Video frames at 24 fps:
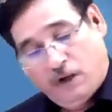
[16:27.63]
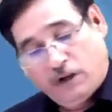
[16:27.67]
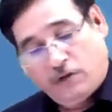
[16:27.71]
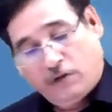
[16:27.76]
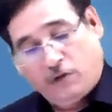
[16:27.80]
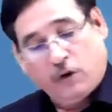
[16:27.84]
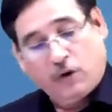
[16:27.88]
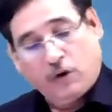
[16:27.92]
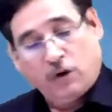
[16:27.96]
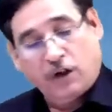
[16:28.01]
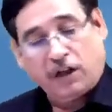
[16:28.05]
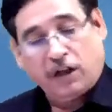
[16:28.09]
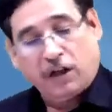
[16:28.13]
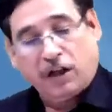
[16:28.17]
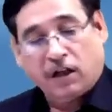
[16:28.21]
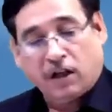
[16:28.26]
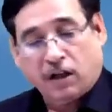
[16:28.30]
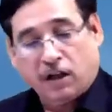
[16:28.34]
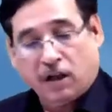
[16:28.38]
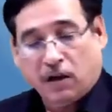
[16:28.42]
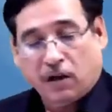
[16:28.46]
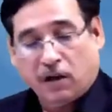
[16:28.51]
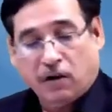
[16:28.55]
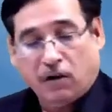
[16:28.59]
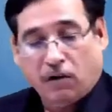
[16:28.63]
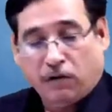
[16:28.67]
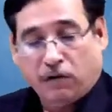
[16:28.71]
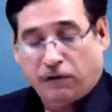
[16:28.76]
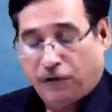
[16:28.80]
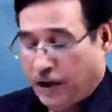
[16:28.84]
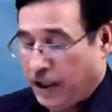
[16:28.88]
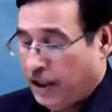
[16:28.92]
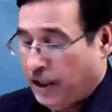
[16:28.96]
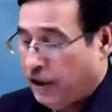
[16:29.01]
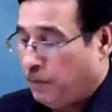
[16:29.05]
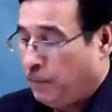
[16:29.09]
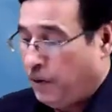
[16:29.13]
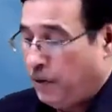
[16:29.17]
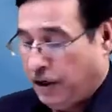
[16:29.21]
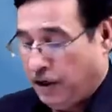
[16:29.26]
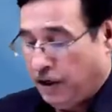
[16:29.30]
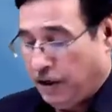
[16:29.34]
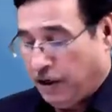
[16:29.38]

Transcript: we could take care of rent paid